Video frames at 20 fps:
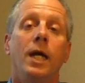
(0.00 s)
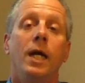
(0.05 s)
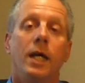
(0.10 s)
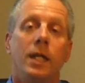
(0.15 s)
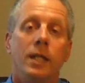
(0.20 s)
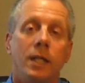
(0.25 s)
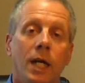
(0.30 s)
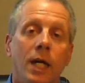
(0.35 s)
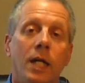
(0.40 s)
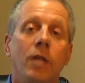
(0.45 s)

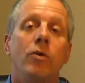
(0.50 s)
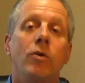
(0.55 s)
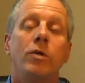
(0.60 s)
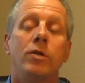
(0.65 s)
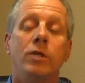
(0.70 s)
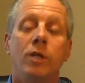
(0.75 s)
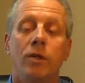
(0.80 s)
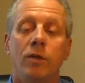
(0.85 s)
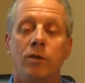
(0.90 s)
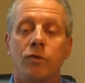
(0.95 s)
And I look
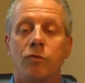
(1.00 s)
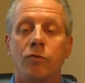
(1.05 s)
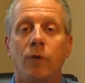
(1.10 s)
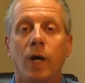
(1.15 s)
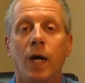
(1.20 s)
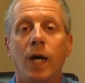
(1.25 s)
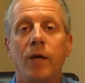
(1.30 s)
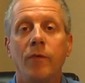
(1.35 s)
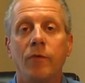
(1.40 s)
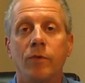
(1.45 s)
to the
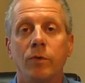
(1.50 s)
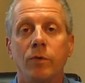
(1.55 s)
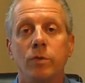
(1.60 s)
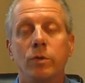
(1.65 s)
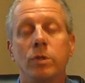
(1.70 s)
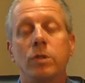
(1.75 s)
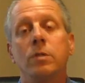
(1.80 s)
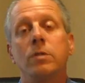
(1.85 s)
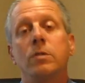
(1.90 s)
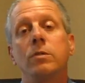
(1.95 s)

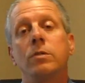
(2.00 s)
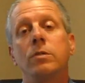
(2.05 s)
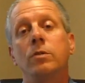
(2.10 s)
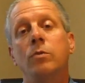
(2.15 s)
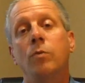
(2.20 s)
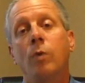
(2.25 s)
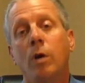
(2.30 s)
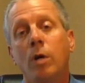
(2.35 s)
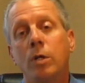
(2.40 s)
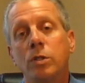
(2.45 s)
drivers
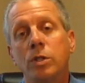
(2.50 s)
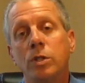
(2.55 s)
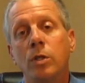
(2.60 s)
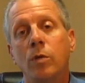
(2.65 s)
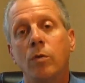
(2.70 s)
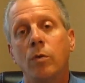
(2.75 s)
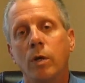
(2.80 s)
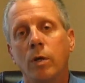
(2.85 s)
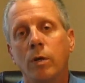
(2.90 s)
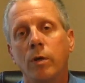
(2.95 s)
to
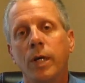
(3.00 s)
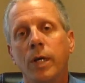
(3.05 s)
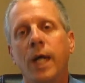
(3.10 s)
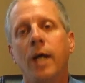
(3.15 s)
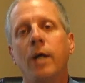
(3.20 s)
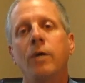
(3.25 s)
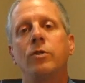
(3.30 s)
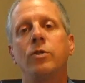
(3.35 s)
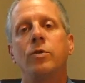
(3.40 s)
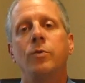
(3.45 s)
also learn
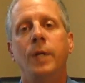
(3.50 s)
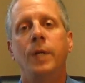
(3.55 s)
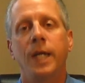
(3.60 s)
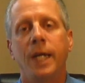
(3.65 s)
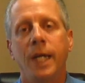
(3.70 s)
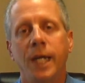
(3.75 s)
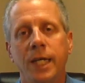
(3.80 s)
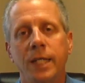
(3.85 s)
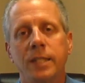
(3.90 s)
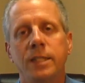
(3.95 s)
how to
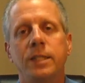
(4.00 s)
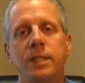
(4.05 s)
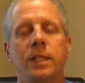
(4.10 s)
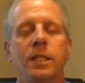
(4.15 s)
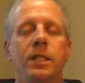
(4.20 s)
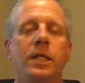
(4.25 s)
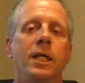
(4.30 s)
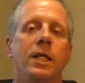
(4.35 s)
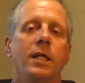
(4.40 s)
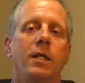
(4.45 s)
enhance the
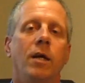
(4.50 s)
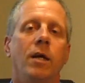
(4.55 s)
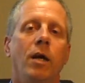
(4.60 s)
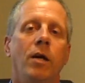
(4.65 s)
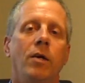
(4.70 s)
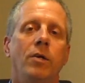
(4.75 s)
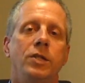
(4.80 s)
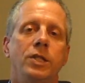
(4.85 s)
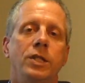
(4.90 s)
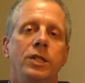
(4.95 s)

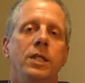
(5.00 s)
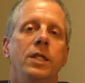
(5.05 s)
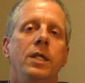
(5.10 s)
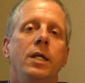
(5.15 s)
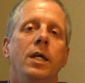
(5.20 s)
technology.